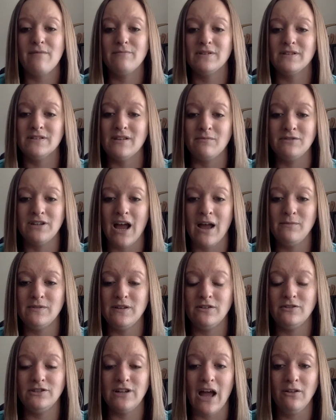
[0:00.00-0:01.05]
Sometimes
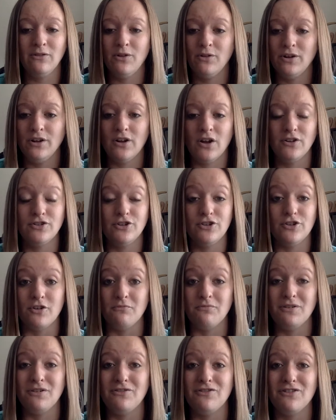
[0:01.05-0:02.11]
they're downloaded onto your
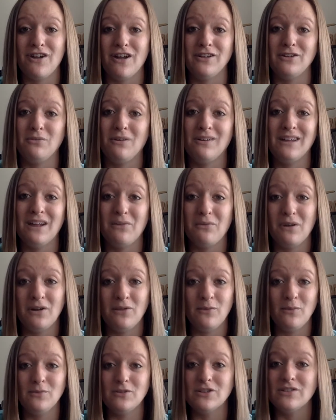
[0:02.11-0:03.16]
computer and you want to get rid of
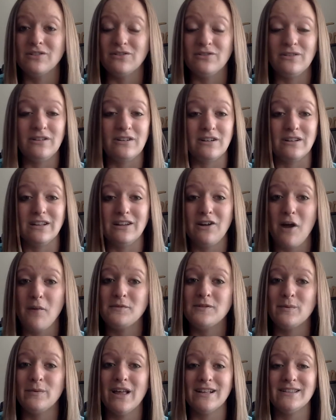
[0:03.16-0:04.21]
them to clear up
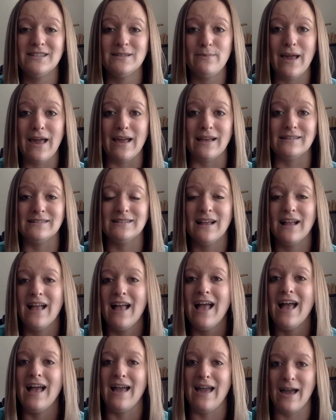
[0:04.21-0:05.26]
some of that space.
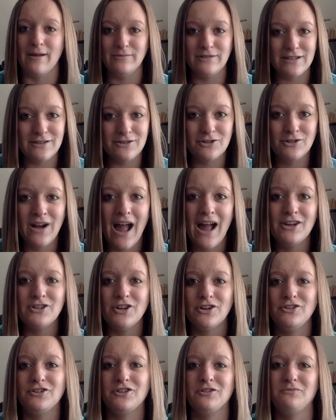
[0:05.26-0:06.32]
Empty the trash
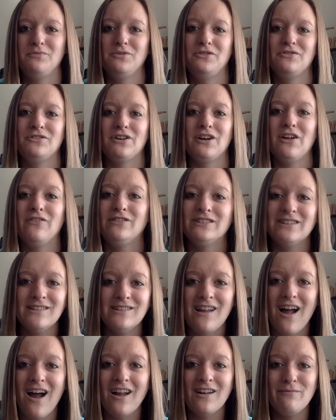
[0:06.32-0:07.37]
on your computer. If it
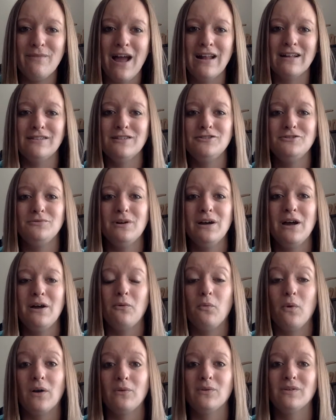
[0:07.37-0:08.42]
doesn't automatically do it,
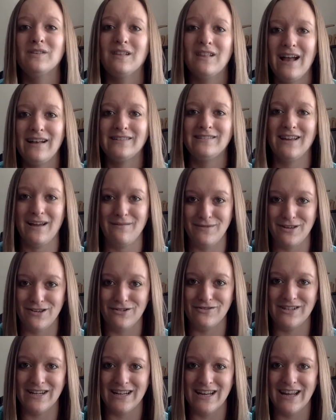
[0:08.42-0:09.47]
when was the last time
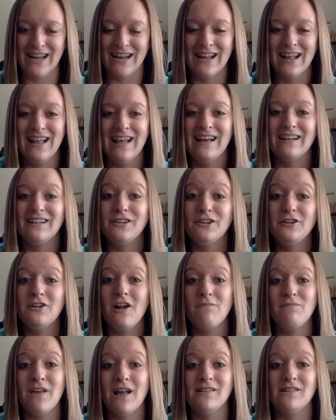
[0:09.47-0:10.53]
you did it? Clear
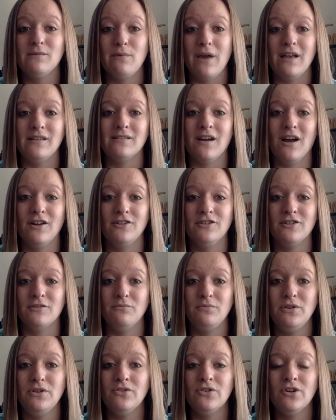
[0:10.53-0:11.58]
up that space on your
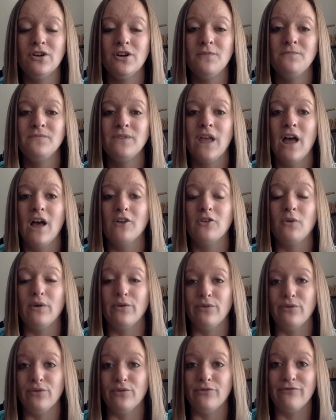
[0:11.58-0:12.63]
computer. Going
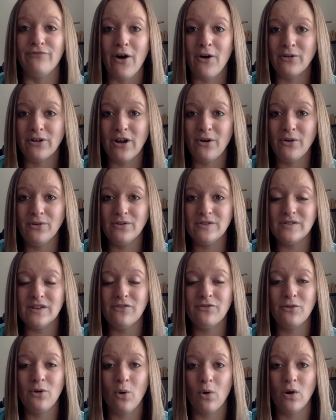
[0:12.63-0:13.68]
through the photos,
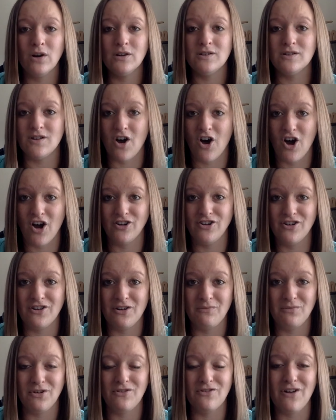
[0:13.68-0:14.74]
of course, on your
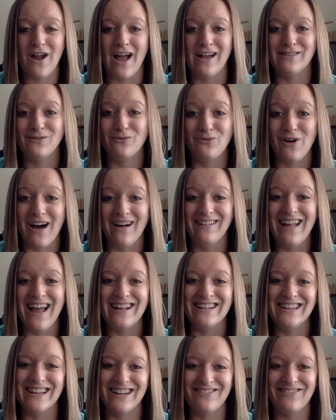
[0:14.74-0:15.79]
computer as well,
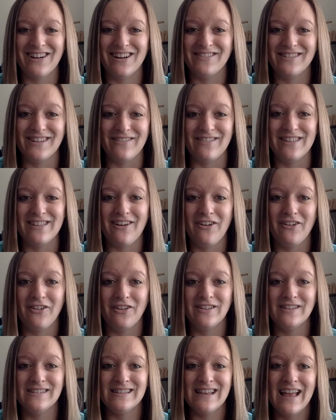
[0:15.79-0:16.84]
and getting rid of some of
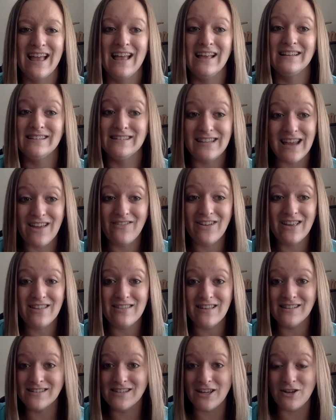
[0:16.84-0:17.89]
those. Saving
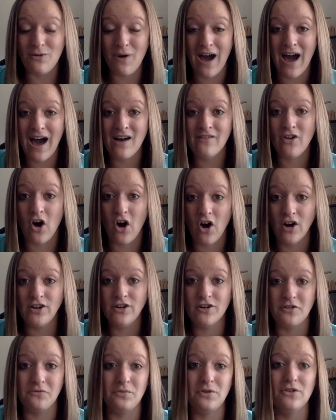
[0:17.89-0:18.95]
things that you have on
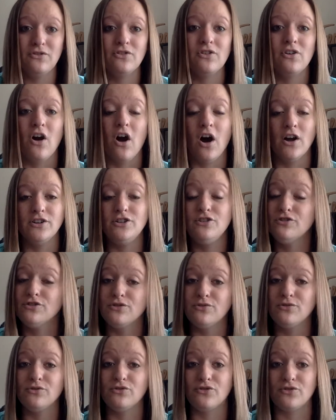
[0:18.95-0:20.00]
your computer onto your
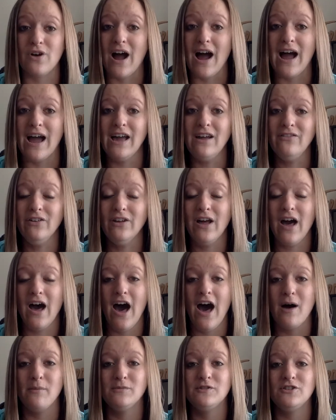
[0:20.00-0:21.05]
Google Drive,
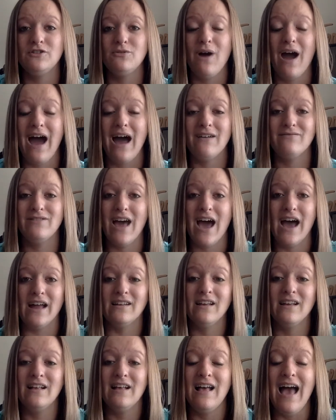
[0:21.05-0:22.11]
so you have that
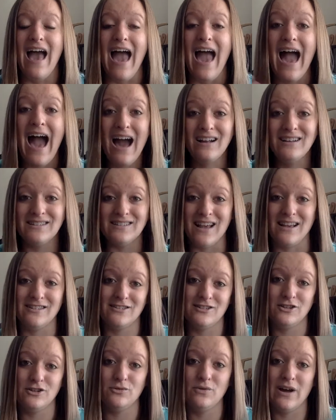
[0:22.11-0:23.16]

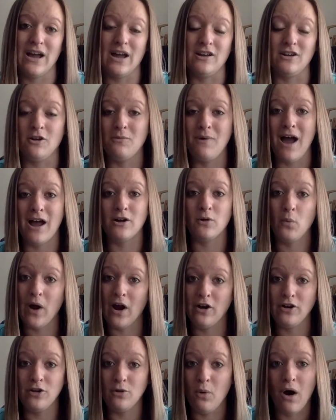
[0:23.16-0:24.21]
access to it no matter
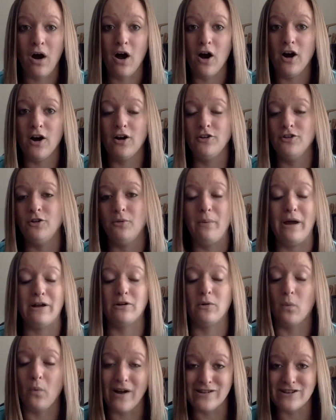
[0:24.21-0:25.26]
where you are, no
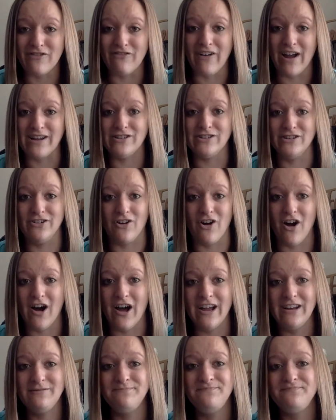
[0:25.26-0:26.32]
matter what device you're
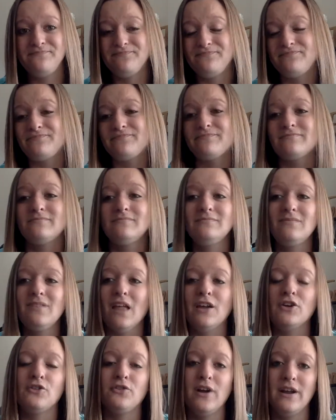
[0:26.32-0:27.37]
on.
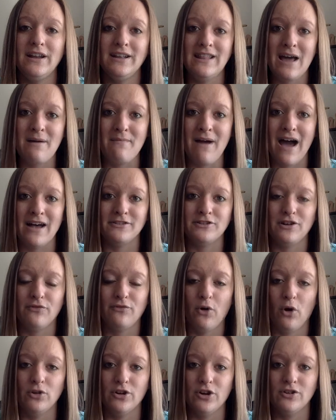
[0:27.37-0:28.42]
Creating that master
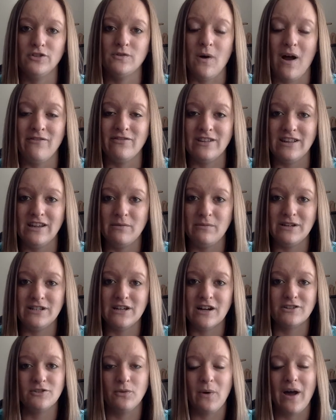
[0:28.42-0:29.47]
folder so everything can be
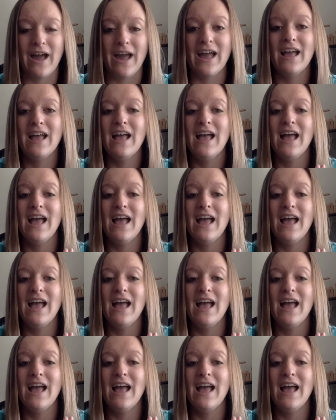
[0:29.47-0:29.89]
tucked away.